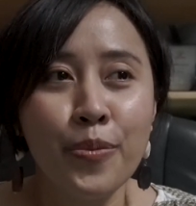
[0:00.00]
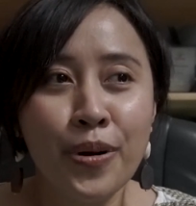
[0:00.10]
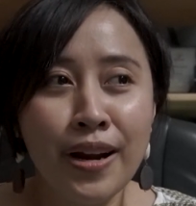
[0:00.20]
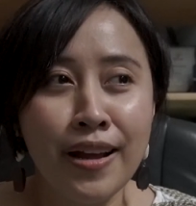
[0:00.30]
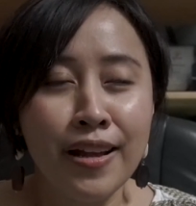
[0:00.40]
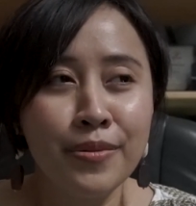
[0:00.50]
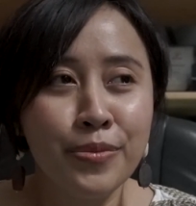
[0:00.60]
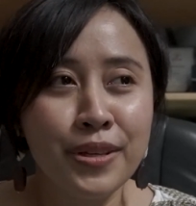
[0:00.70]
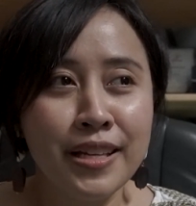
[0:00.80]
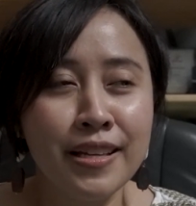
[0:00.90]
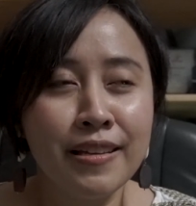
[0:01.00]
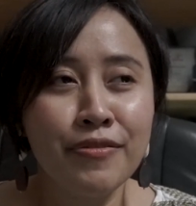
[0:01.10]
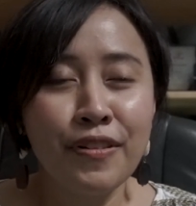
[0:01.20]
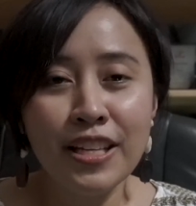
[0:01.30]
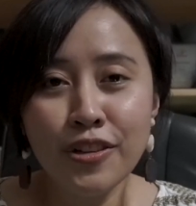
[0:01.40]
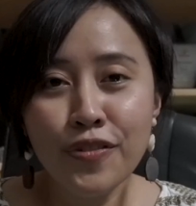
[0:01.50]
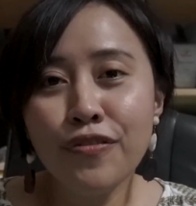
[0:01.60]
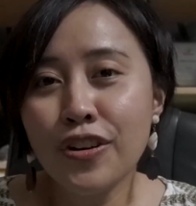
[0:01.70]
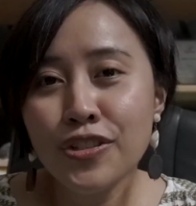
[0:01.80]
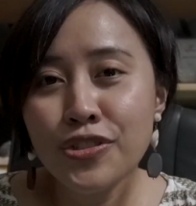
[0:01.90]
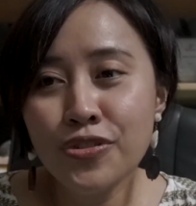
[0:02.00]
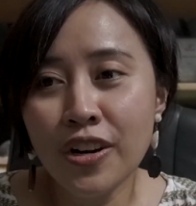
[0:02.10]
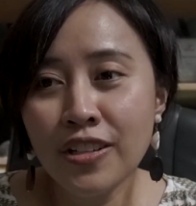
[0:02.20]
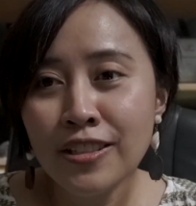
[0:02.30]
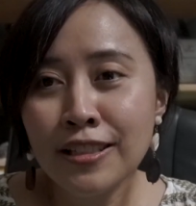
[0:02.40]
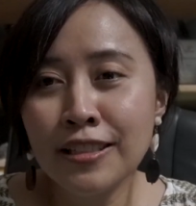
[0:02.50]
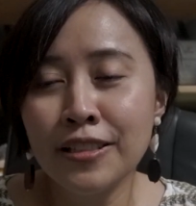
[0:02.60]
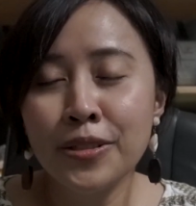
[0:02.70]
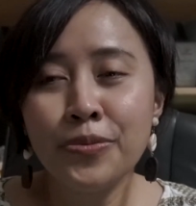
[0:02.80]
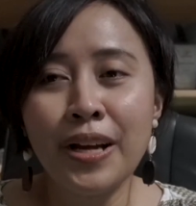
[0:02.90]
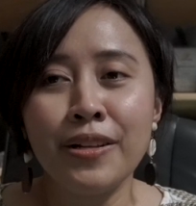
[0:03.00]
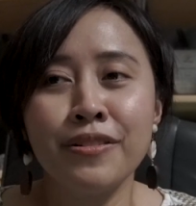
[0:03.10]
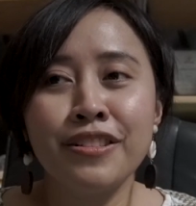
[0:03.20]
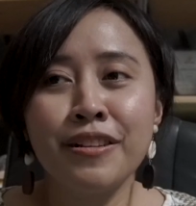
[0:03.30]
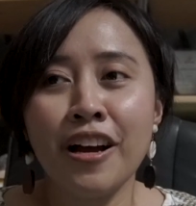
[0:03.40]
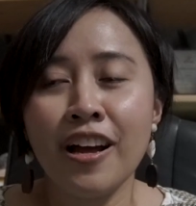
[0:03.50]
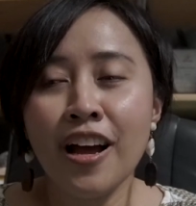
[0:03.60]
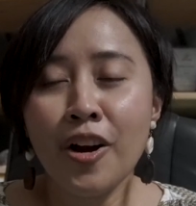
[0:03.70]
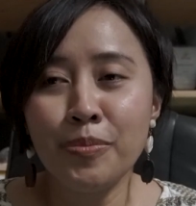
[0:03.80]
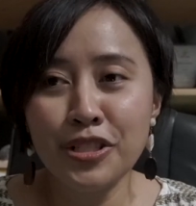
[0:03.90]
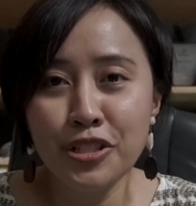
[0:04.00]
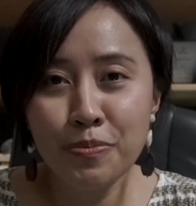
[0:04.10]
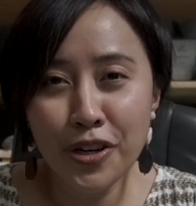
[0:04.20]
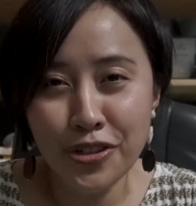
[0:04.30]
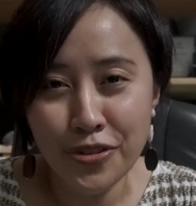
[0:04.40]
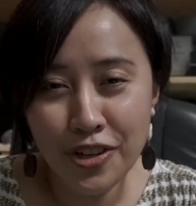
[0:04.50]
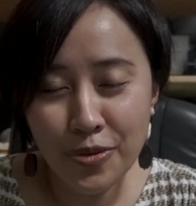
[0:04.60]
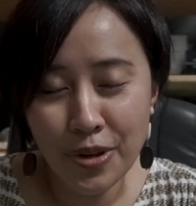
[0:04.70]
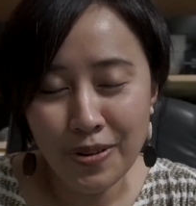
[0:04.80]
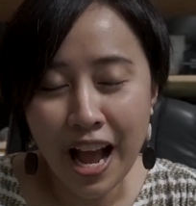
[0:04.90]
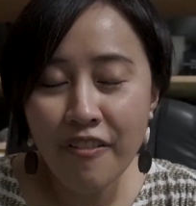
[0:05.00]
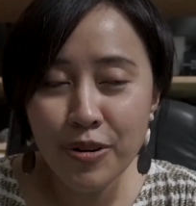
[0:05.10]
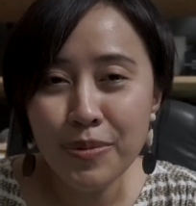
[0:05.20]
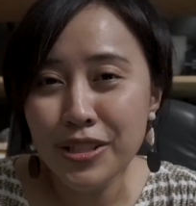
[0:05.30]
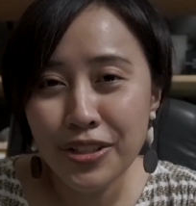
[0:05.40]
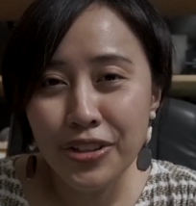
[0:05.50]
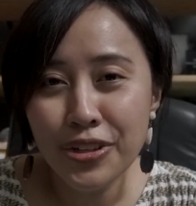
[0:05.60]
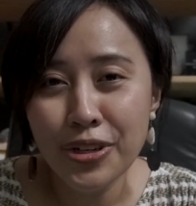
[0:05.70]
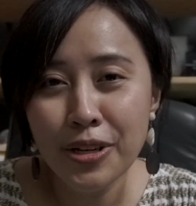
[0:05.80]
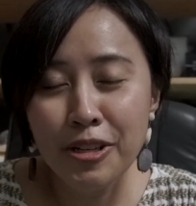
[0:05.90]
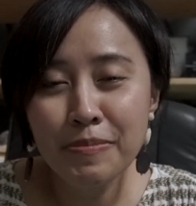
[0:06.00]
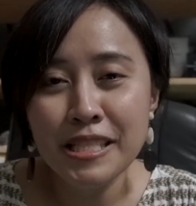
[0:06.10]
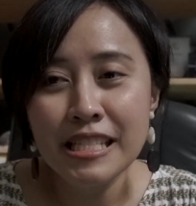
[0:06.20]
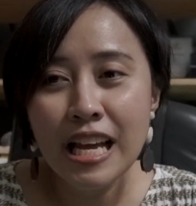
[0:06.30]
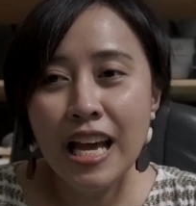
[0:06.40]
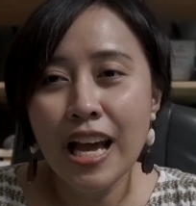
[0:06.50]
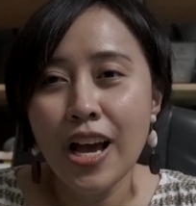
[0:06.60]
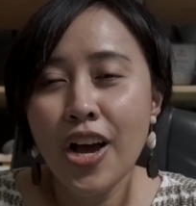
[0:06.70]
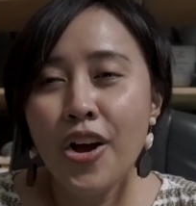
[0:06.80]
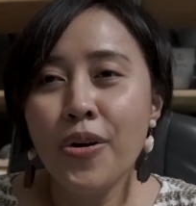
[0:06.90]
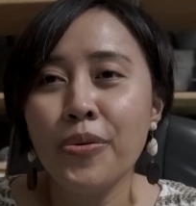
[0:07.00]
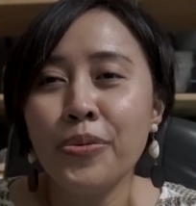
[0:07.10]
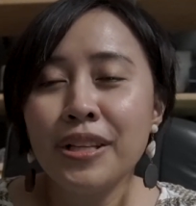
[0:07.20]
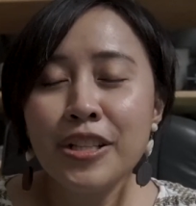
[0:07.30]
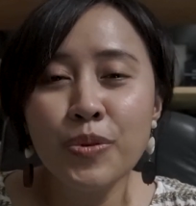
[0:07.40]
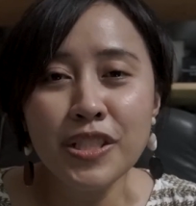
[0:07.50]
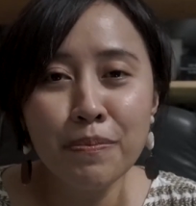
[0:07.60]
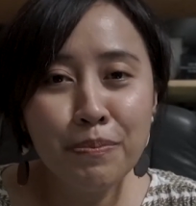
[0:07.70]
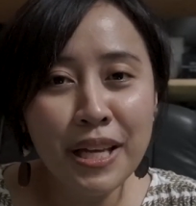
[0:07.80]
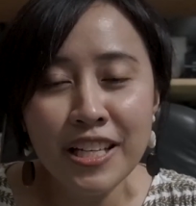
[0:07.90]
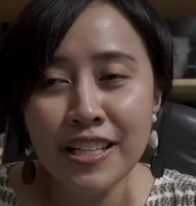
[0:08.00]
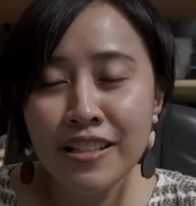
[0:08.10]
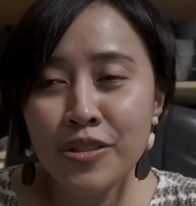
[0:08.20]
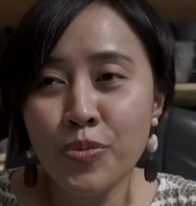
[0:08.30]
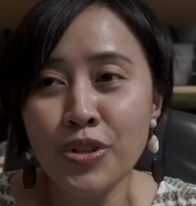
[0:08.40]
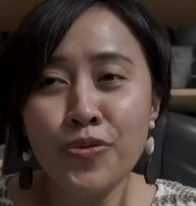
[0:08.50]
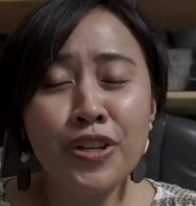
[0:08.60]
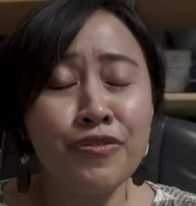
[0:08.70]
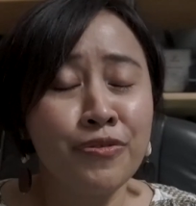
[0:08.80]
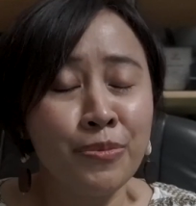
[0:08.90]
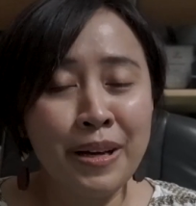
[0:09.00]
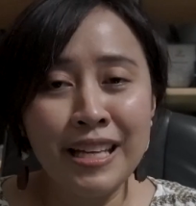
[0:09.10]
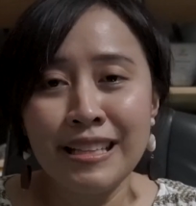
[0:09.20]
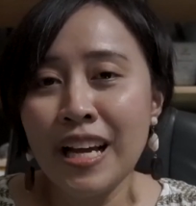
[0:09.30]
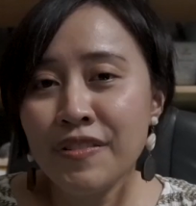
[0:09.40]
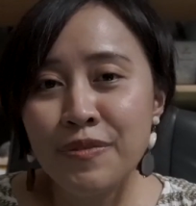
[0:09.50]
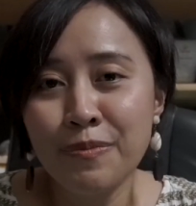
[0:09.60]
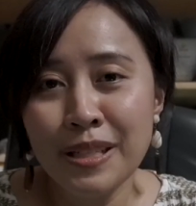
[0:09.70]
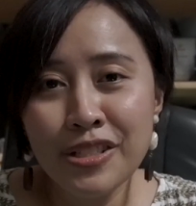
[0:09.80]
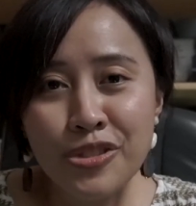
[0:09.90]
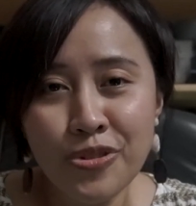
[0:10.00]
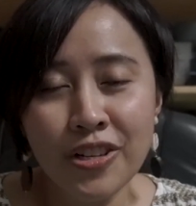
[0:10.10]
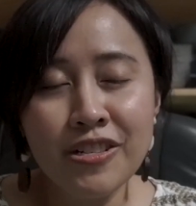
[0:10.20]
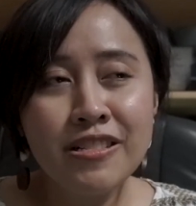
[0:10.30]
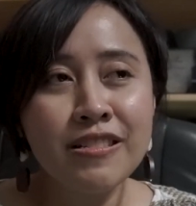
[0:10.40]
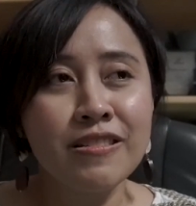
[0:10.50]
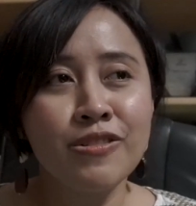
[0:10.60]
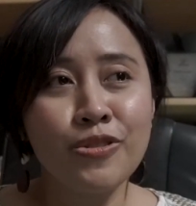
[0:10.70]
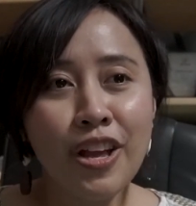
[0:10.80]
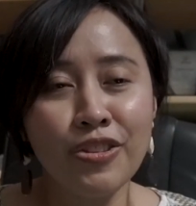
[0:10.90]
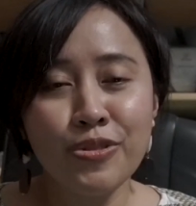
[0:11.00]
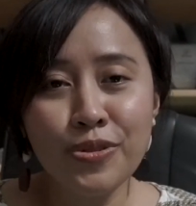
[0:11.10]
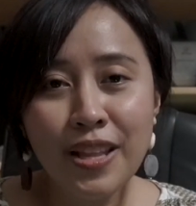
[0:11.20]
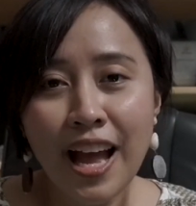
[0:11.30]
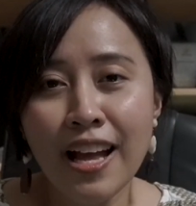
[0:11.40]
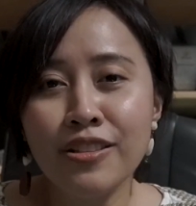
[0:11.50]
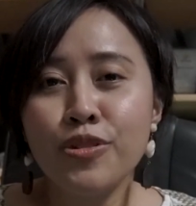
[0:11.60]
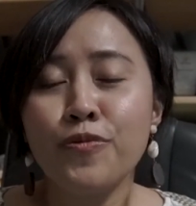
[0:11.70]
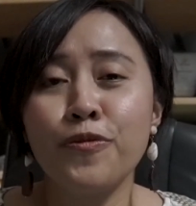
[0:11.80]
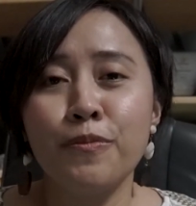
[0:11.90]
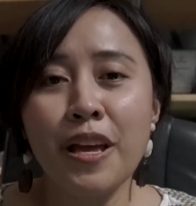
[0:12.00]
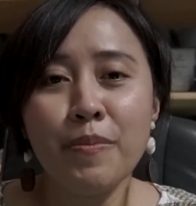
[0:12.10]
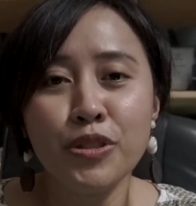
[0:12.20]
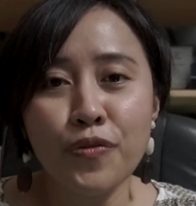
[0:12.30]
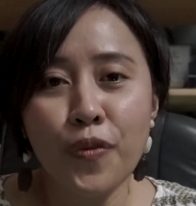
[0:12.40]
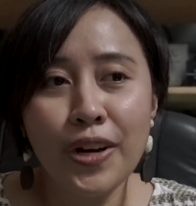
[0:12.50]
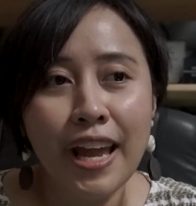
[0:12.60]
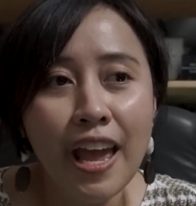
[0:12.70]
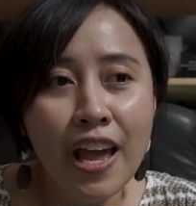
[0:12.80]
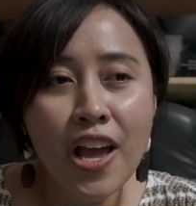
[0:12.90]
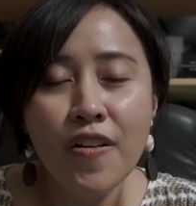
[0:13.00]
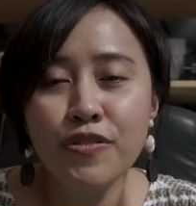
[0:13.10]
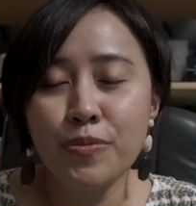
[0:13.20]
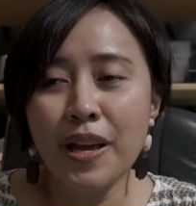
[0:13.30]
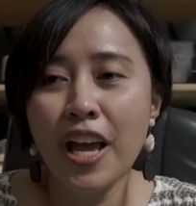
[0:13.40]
when we faced our first struggle, when our business partner ran away with $500,000 dirhams. It's one of my life's biggest struggles is to get through that, to be able to forgive, to be